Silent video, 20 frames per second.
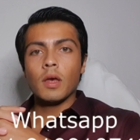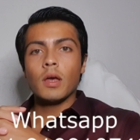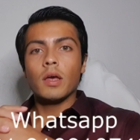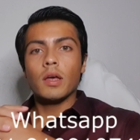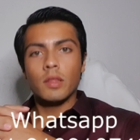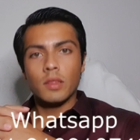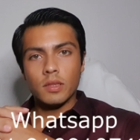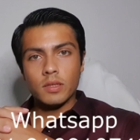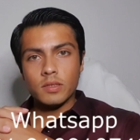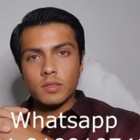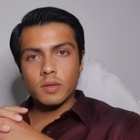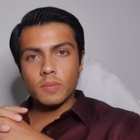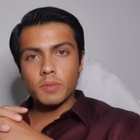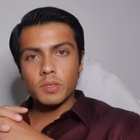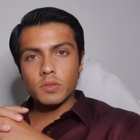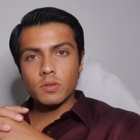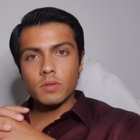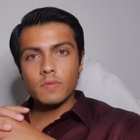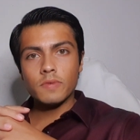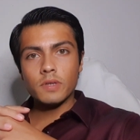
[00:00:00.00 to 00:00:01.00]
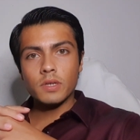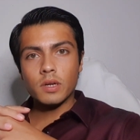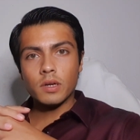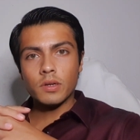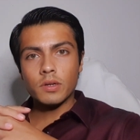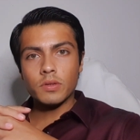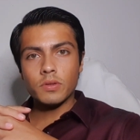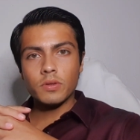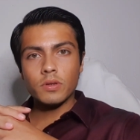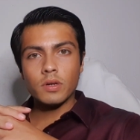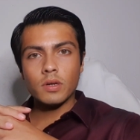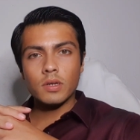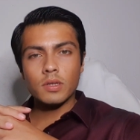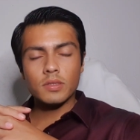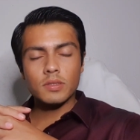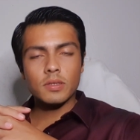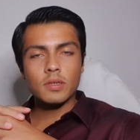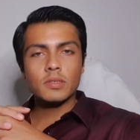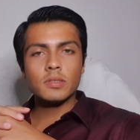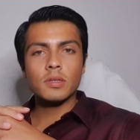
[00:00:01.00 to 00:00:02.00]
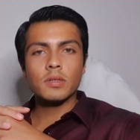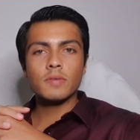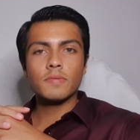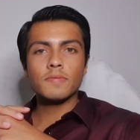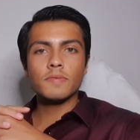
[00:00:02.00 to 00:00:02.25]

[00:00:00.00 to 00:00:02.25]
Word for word: In this episode we continue our discussion